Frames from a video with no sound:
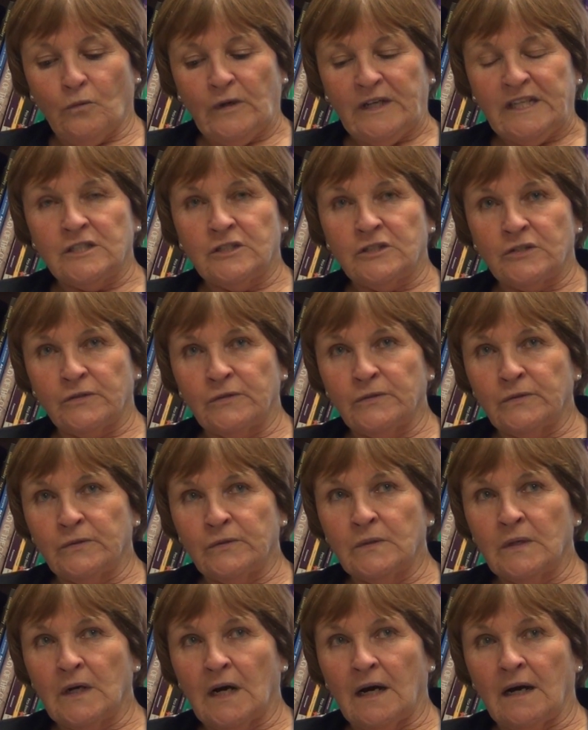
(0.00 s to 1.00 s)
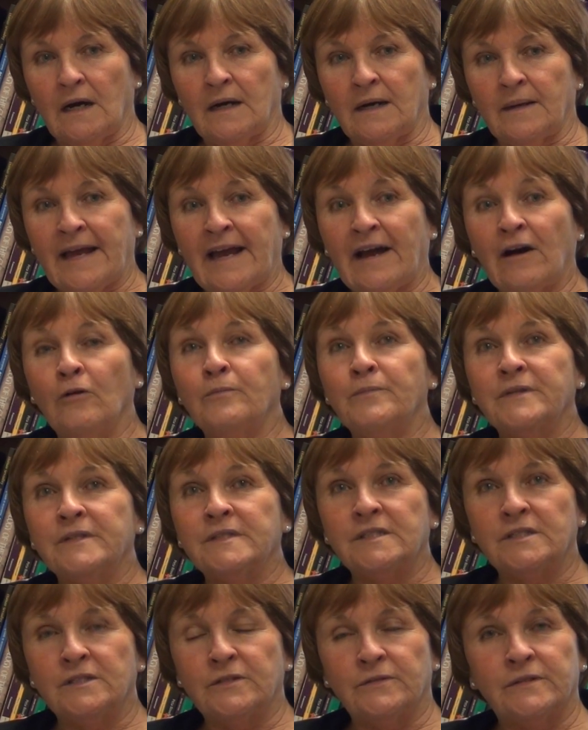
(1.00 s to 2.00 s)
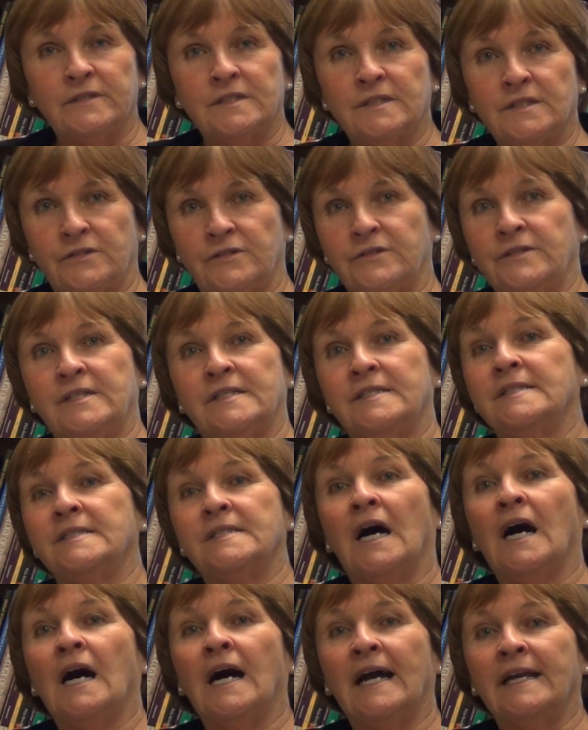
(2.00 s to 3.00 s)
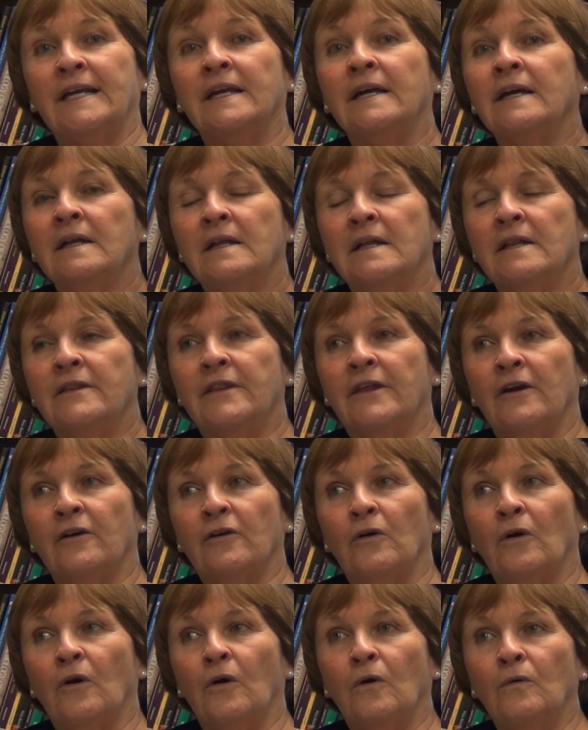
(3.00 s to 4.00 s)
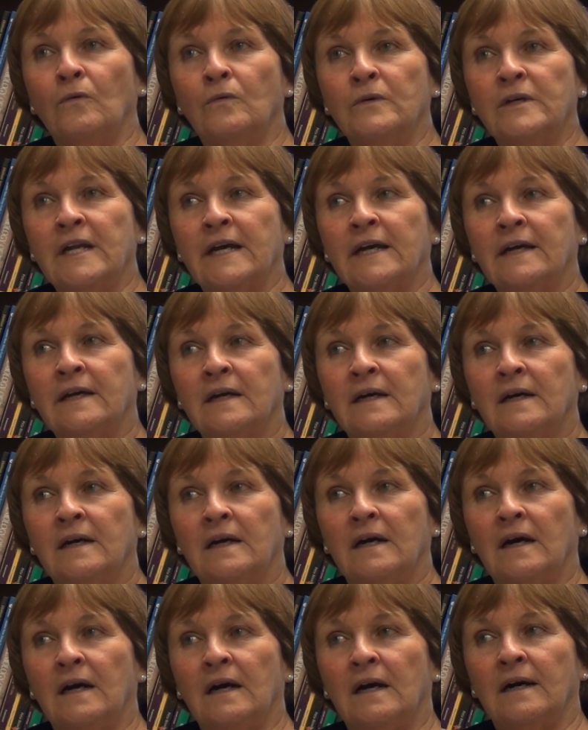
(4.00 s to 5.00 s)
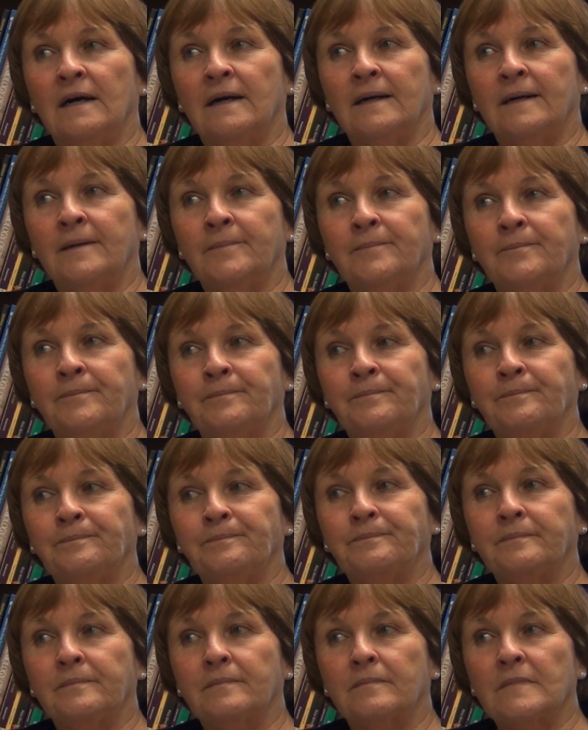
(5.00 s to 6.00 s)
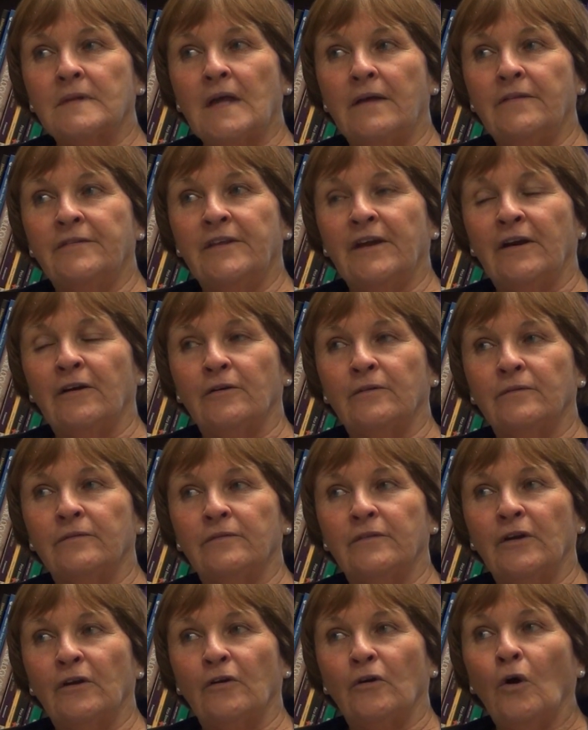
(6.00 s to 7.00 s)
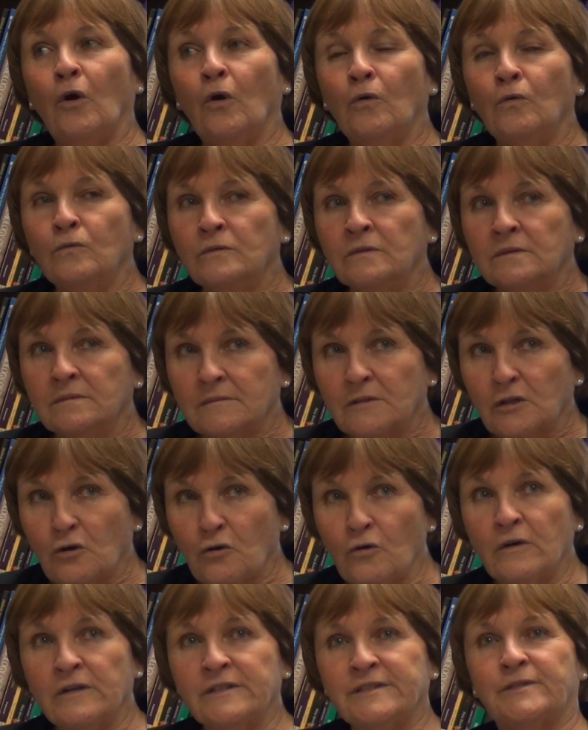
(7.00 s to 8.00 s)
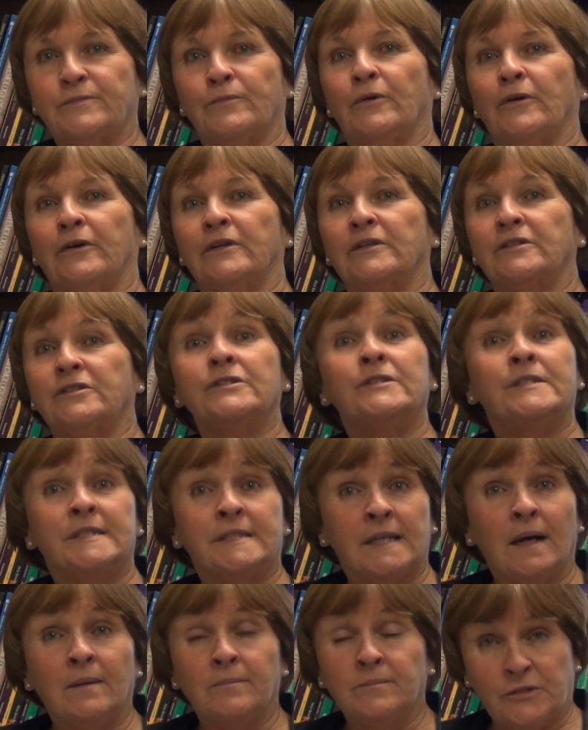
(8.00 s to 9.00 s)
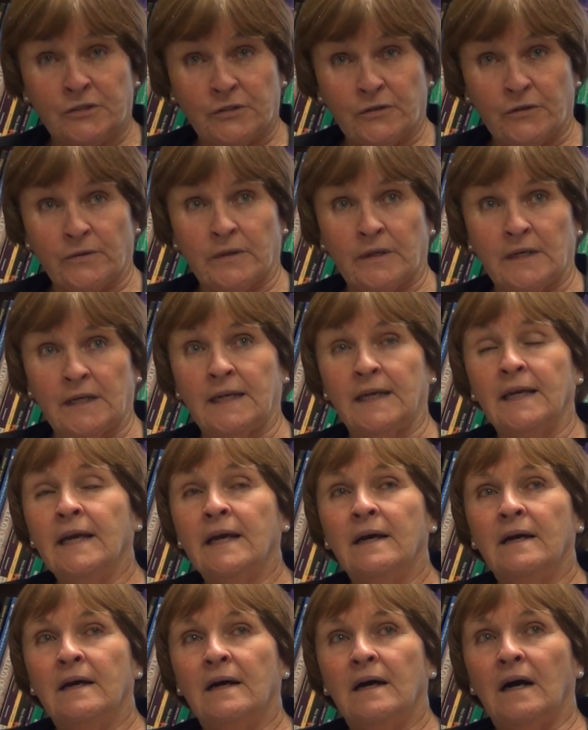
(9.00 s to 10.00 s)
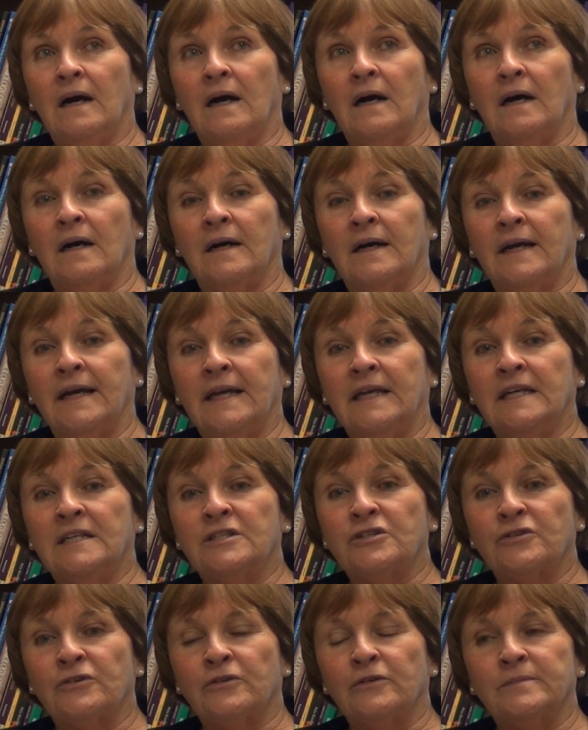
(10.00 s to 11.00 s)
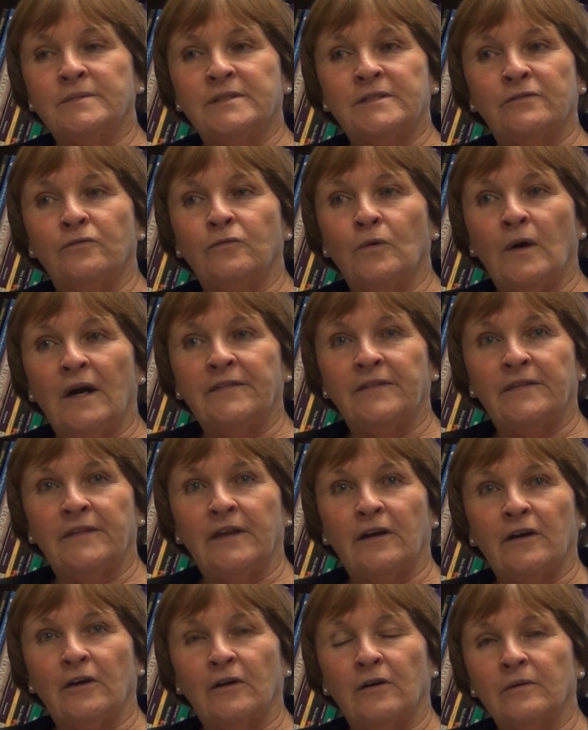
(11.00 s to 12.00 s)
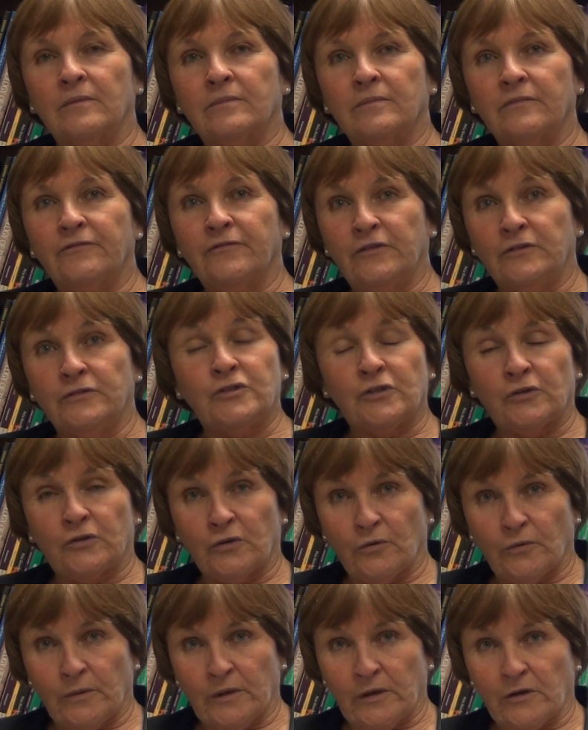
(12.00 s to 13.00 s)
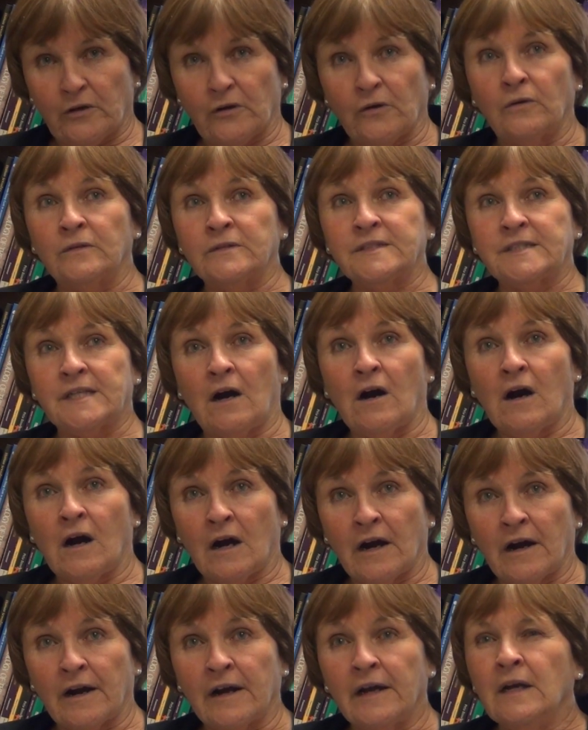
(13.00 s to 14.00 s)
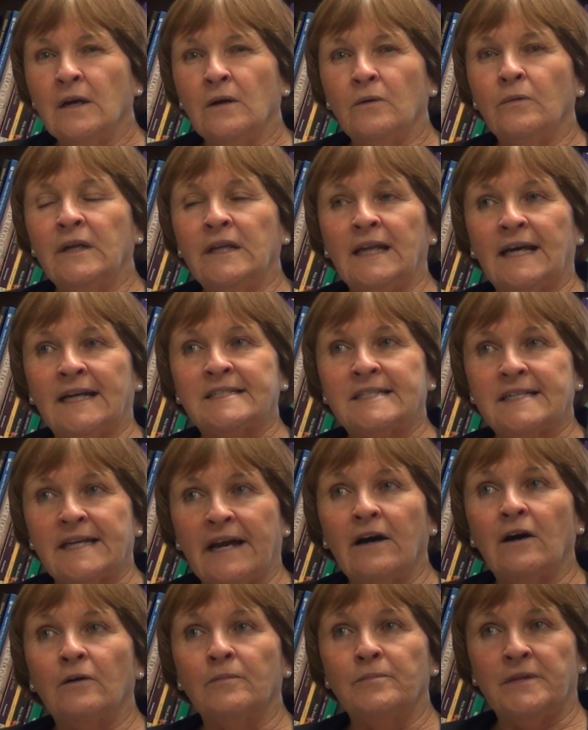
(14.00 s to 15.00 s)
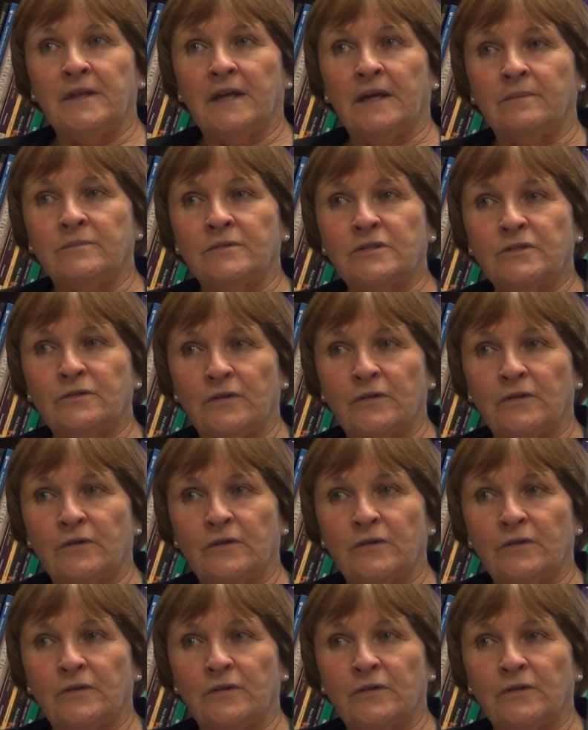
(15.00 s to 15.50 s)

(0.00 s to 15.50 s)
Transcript: we do uh, help the students to design their own um, their, their own coursework to some degree uh, in terms of what their future career goals are. We like to help them